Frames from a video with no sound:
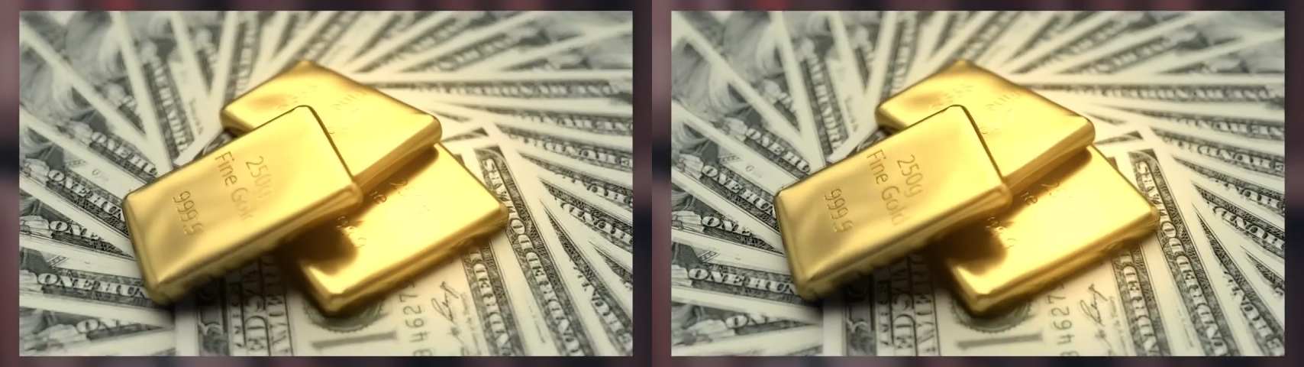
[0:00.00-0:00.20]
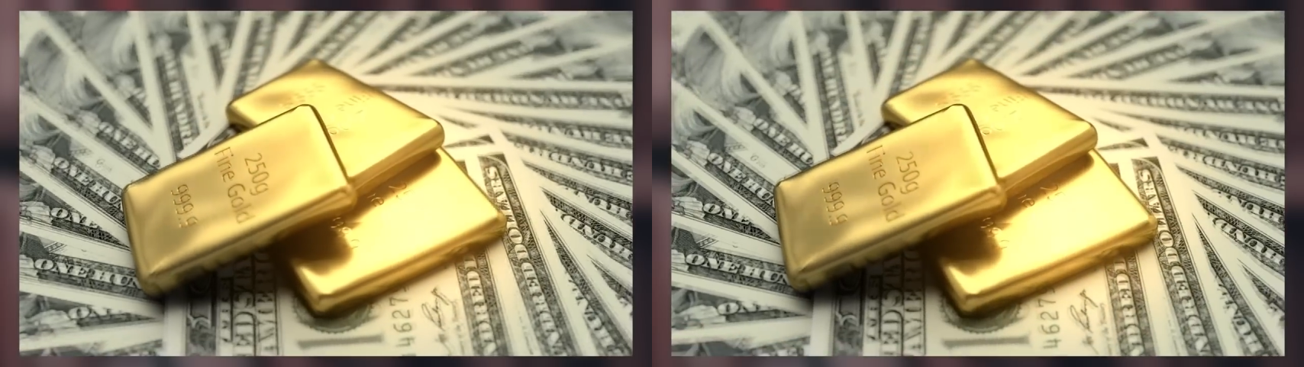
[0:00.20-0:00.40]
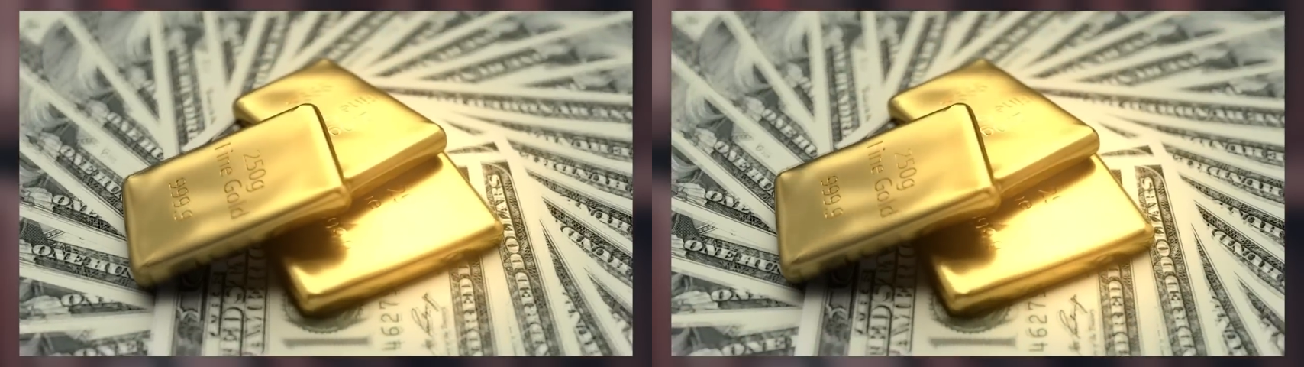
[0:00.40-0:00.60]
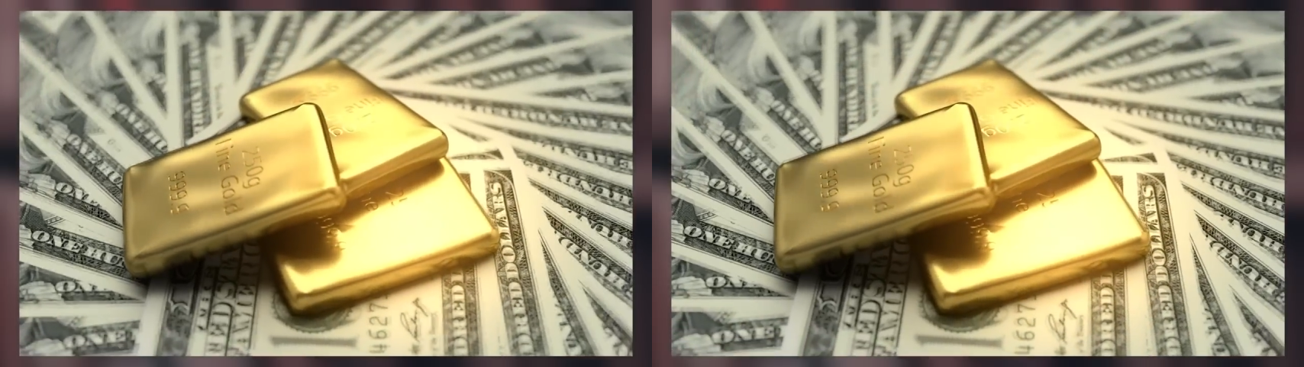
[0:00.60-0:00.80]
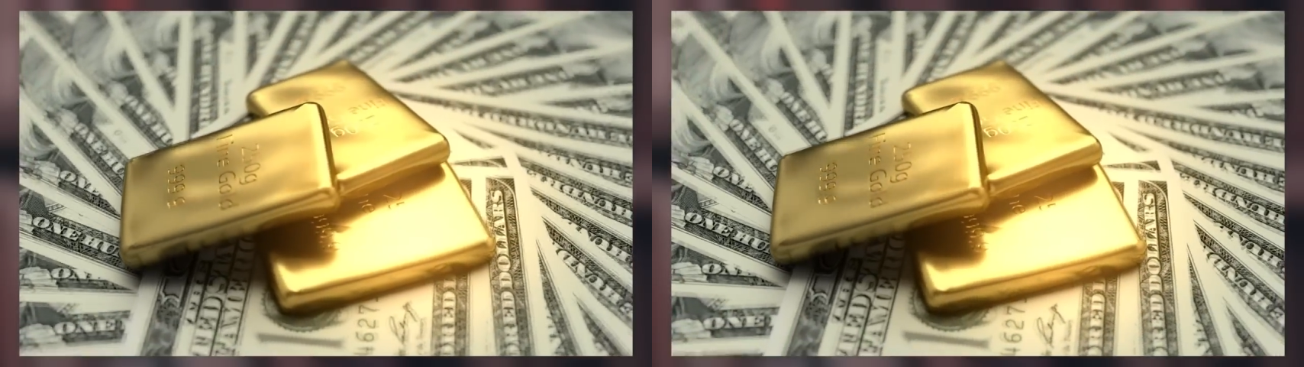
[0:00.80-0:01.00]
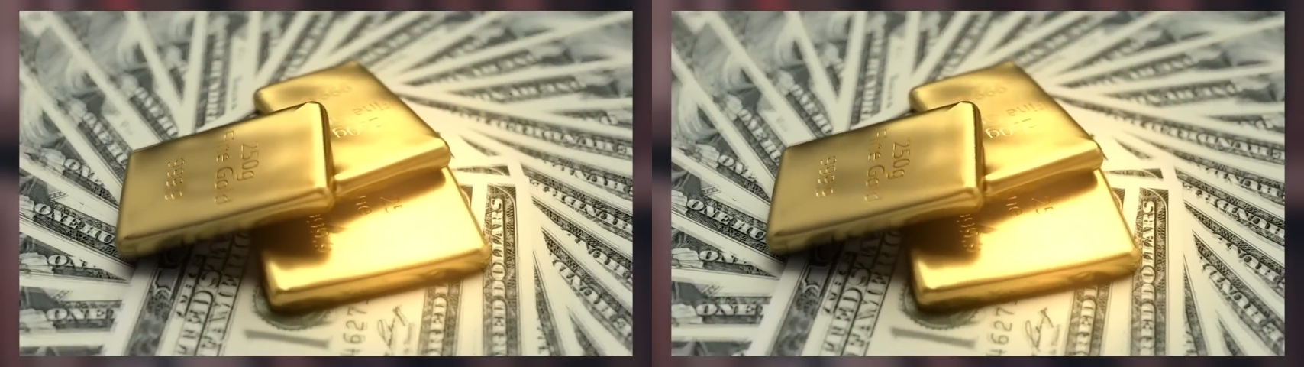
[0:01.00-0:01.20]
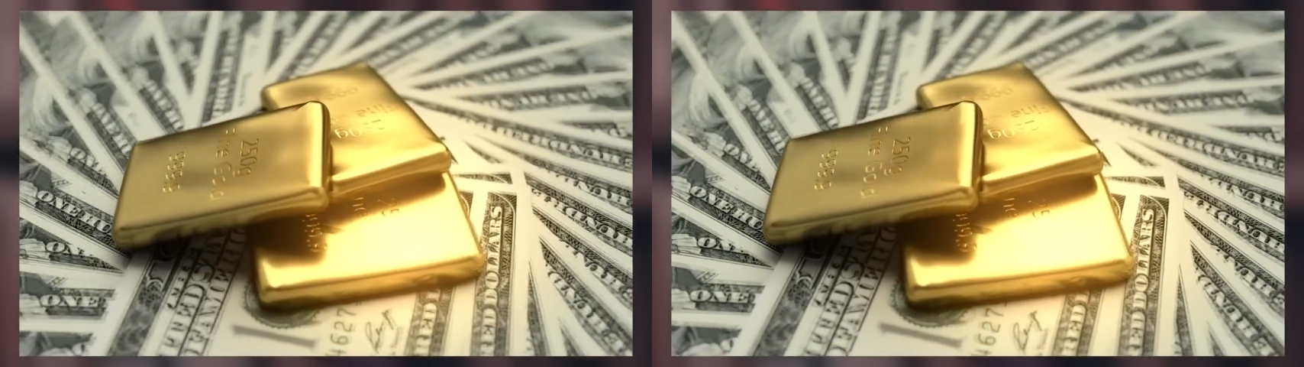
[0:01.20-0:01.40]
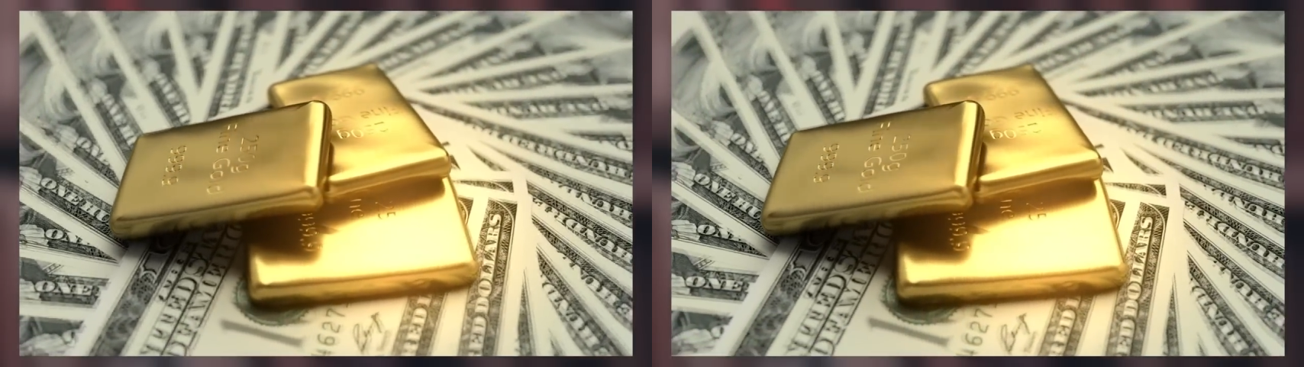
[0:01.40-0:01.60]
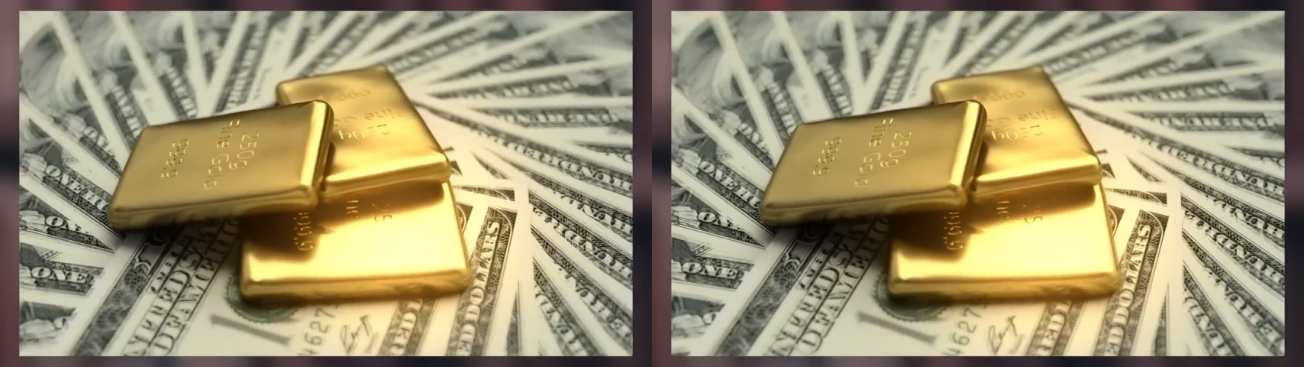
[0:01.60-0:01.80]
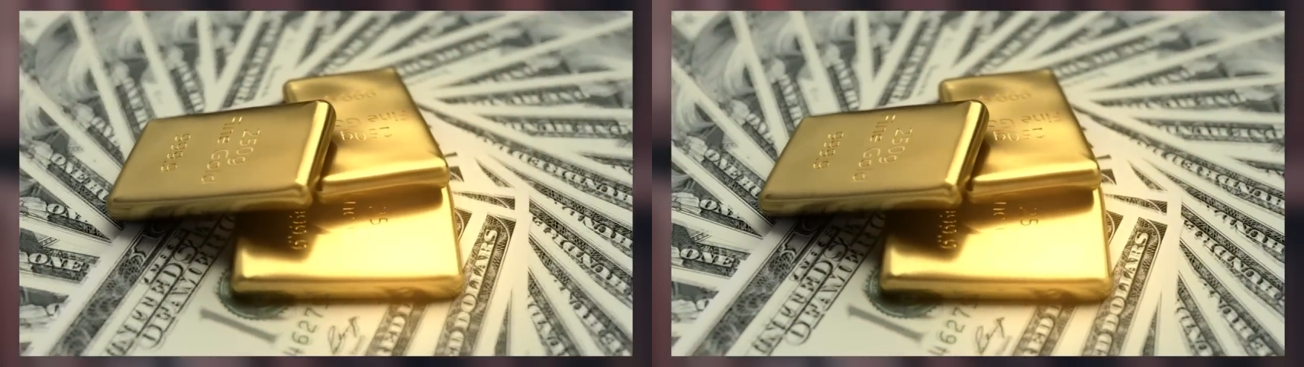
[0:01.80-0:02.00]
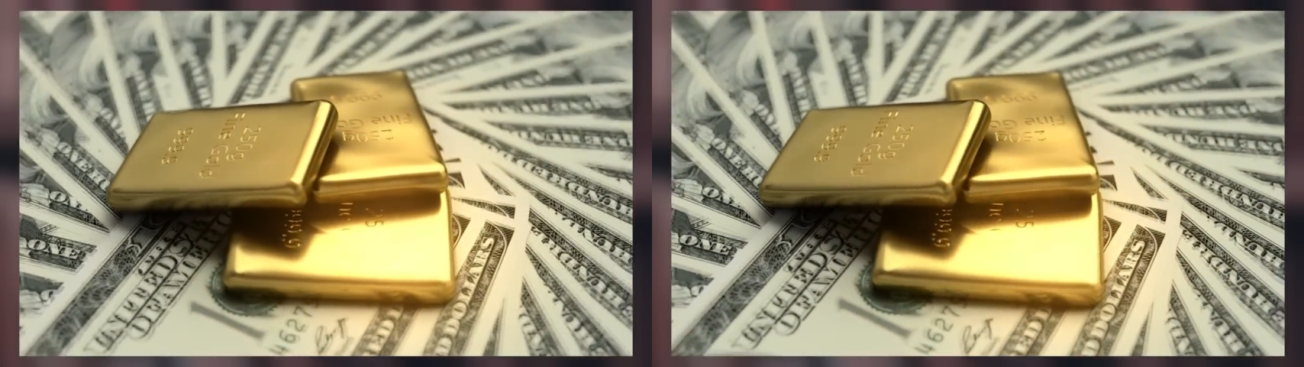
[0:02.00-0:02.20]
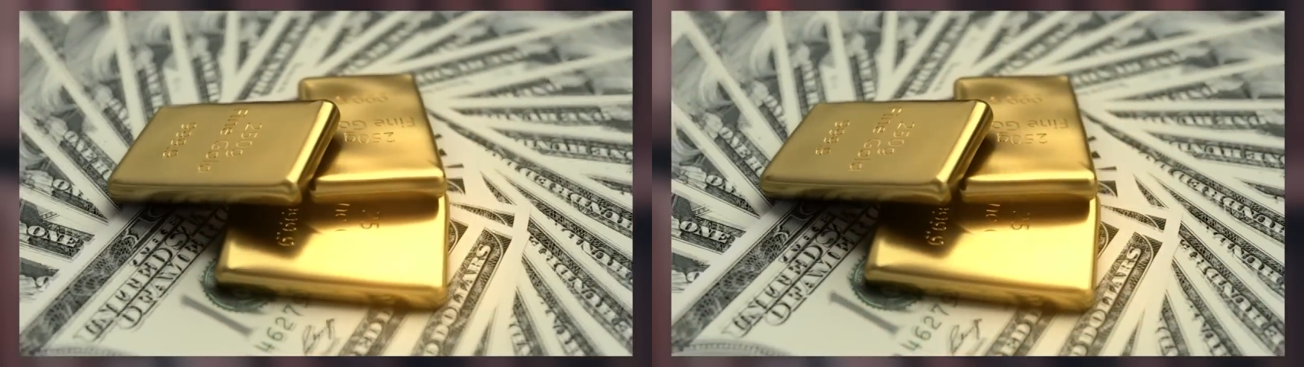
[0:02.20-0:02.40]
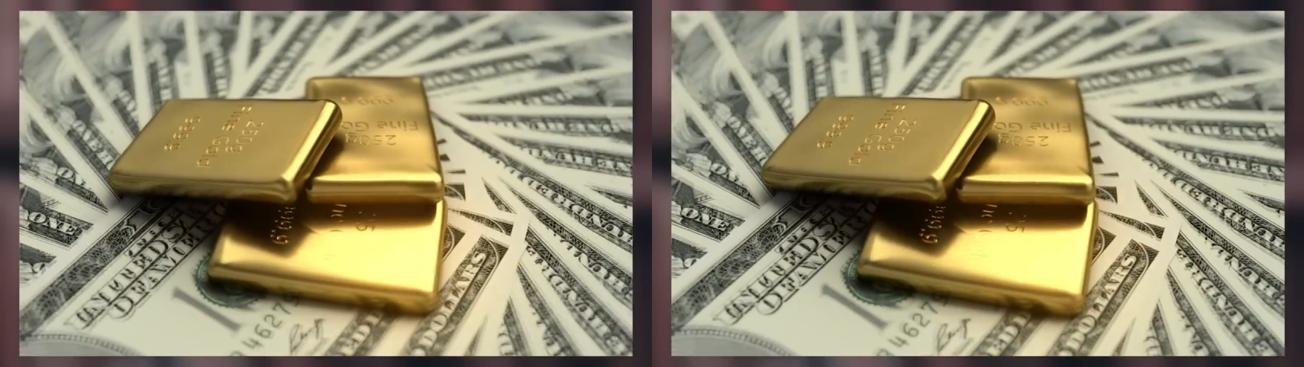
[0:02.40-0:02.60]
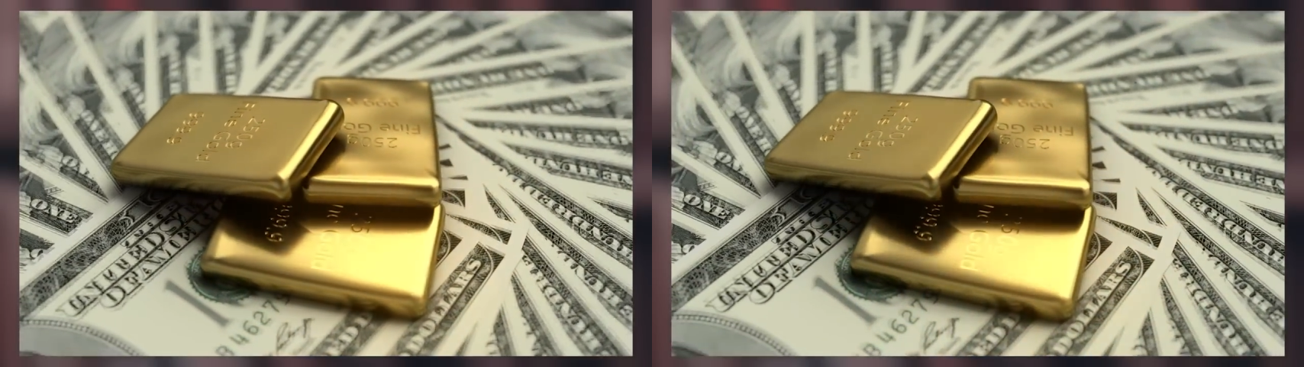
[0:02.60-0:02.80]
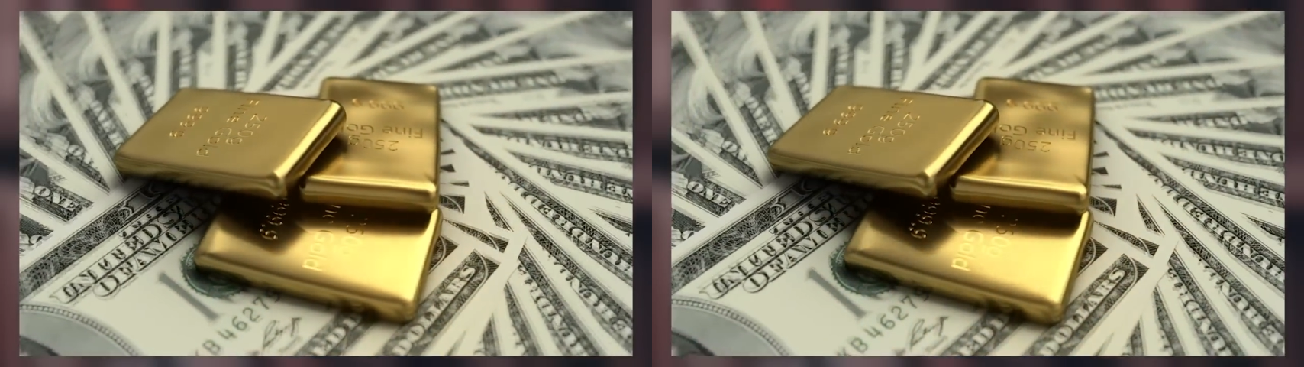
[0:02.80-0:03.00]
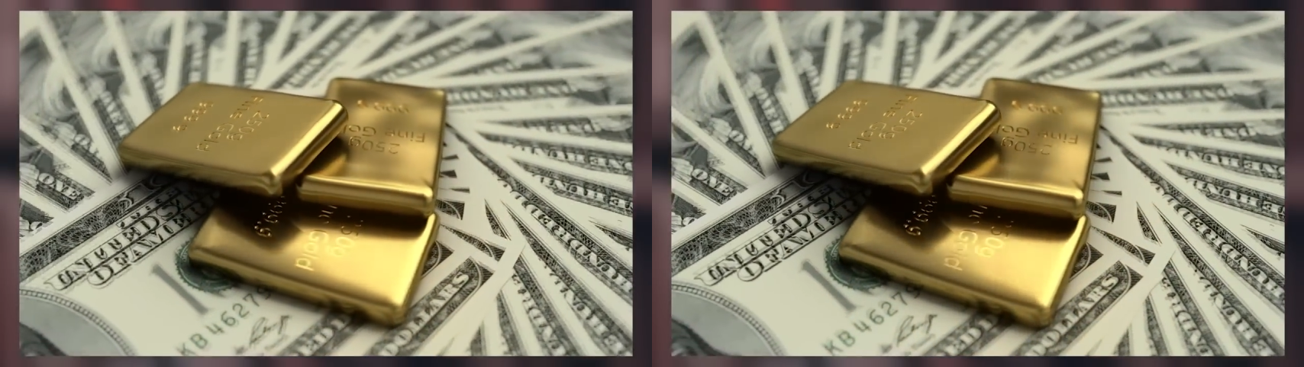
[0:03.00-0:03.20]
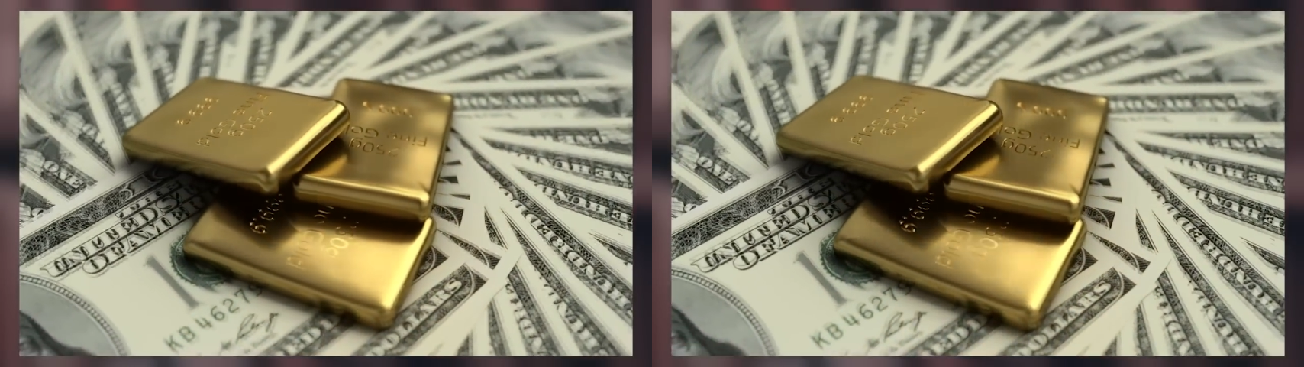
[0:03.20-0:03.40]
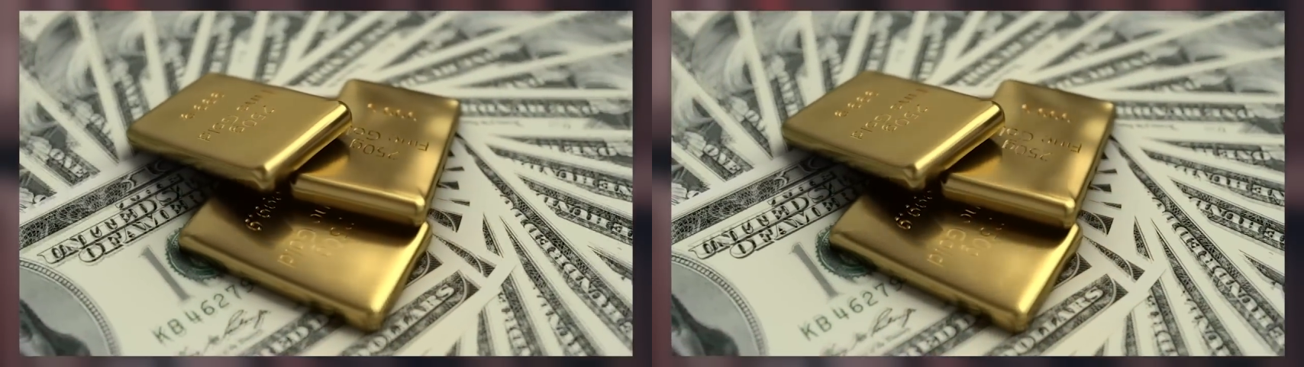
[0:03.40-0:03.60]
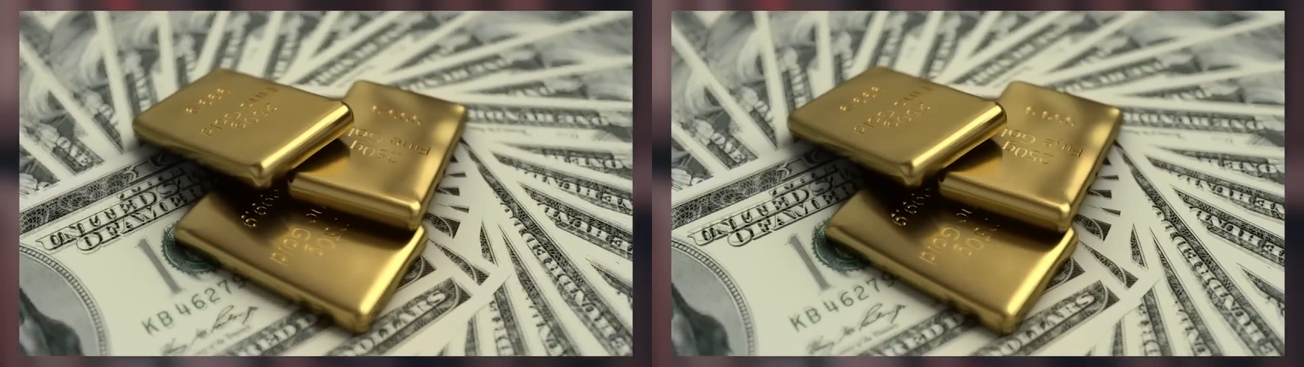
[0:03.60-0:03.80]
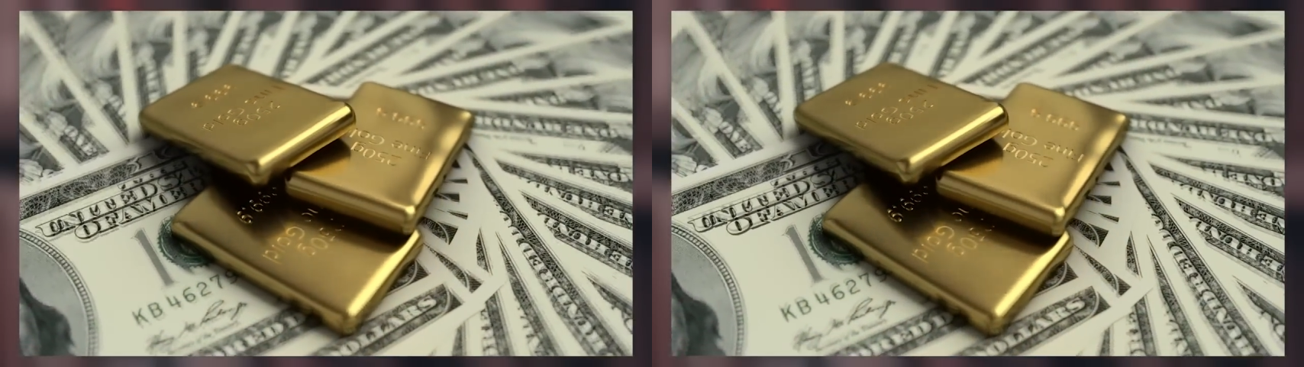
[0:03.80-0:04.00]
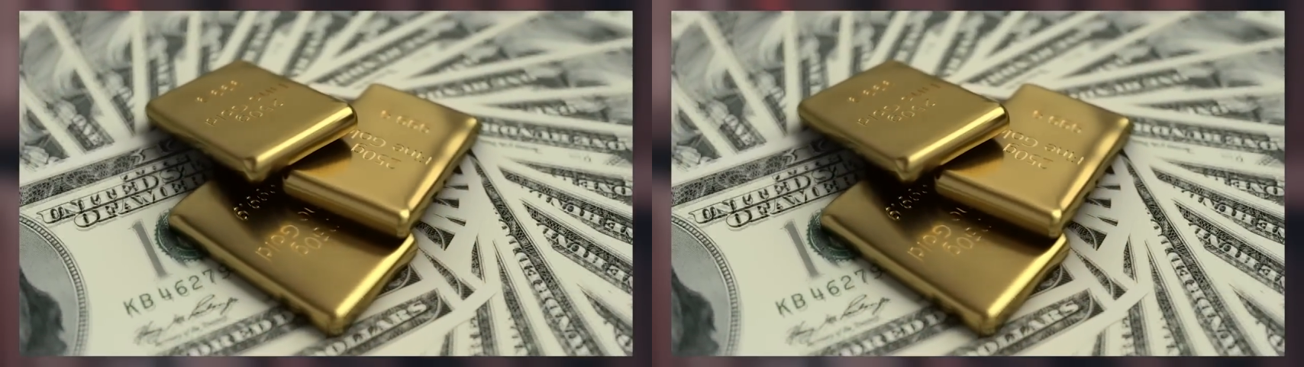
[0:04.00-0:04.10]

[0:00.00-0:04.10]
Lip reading: No face is visible, so there are no lips to read.